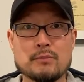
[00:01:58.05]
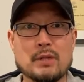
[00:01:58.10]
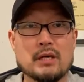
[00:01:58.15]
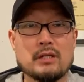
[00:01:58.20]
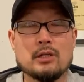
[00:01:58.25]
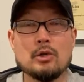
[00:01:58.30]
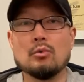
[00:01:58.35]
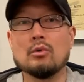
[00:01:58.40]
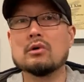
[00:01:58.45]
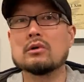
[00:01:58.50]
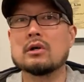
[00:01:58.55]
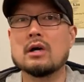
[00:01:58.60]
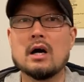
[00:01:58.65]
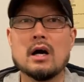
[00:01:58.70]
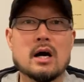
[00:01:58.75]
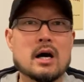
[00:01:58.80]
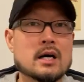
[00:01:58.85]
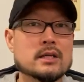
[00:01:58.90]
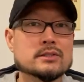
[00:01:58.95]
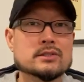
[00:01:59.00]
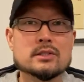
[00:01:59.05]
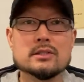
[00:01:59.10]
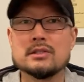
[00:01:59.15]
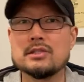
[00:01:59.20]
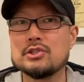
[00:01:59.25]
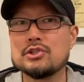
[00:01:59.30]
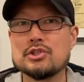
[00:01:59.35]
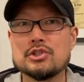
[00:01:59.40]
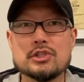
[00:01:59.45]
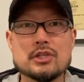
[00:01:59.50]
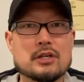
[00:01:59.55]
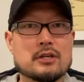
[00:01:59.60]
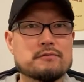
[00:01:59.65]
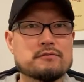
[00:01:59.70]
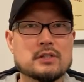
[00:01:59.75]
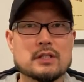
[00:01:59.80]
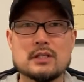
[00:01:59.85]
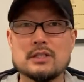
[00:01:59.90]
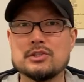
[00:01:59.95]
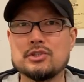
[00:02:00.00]
and it will constantly
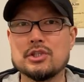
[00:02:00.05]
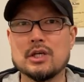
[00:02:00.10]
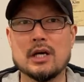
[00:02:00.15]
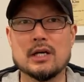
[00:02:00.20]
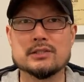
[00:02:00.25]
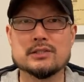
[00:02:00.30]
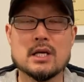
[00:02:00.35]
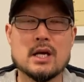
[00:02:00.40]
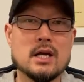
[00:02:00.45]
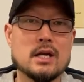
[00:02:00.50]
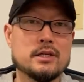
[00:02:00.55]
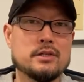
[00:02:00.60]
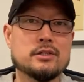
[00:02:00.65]
shift and adjust.